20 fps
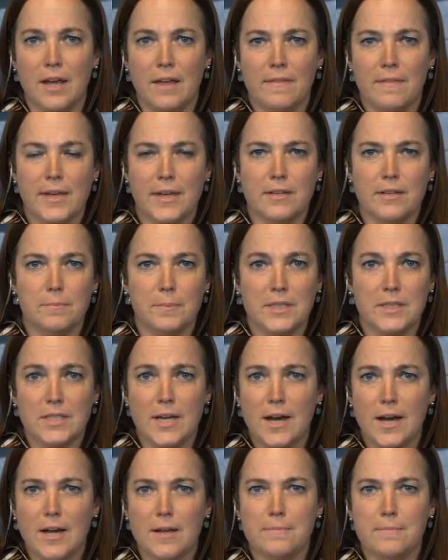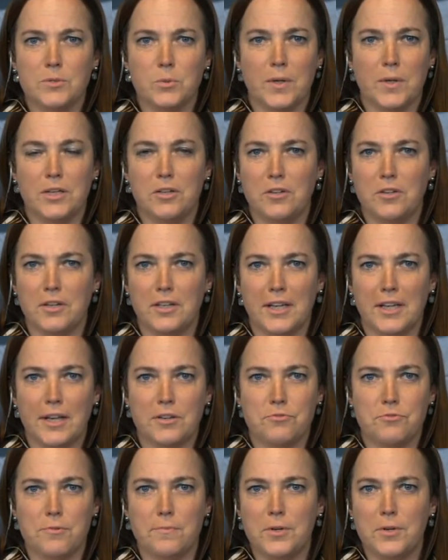there are going to be times where you're going to
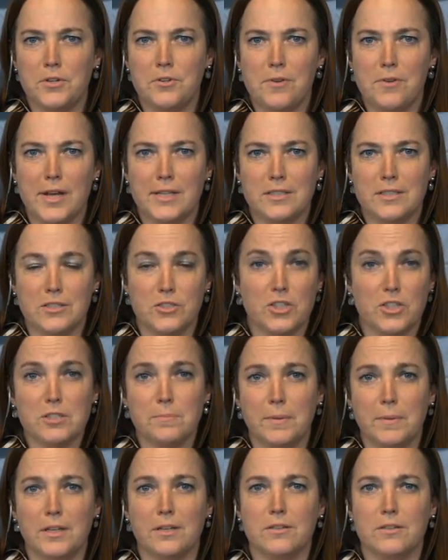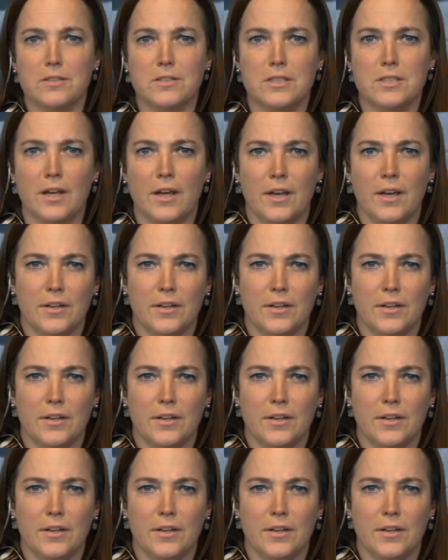get remunerated just because